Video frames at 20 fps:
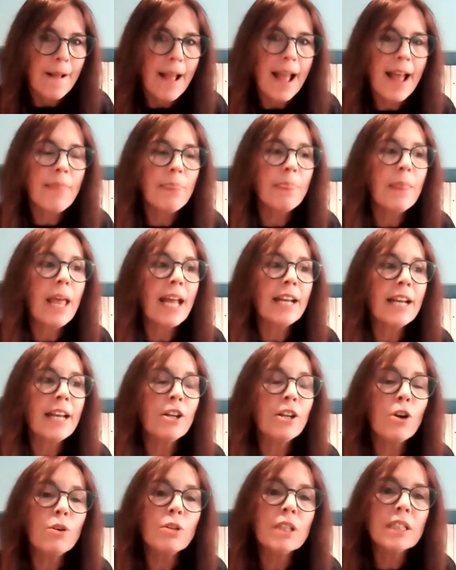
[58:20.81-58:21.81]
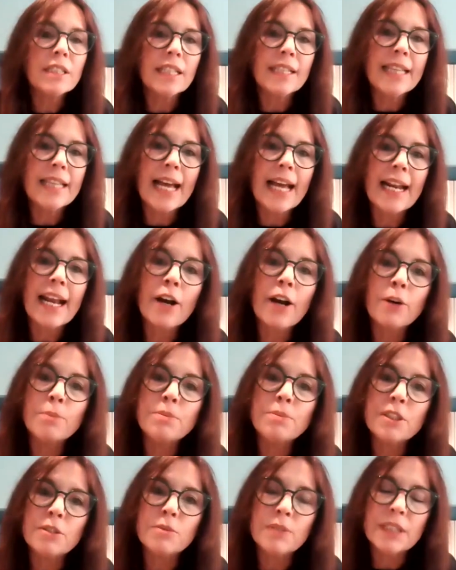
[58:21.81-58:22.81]
And notice that
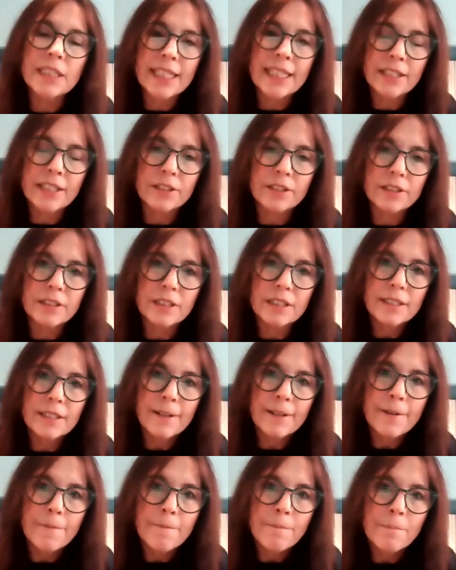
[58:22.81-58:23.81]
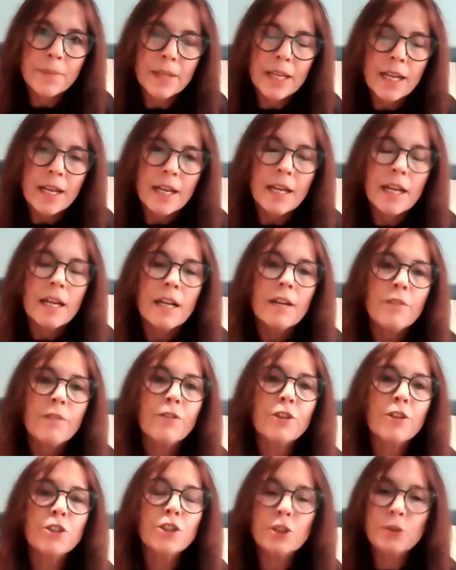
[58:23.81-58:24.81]
helps you with tilt
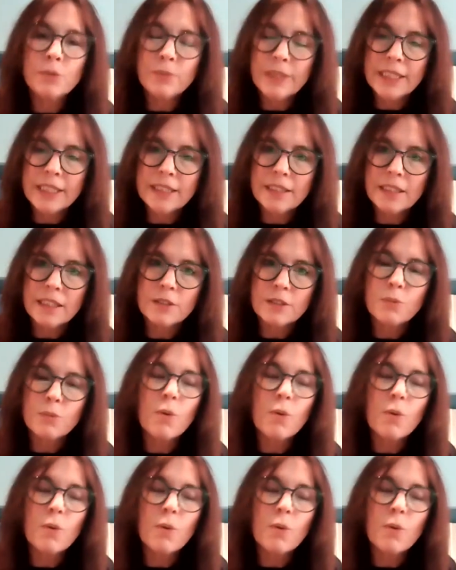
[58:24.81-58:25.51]
for two reasons.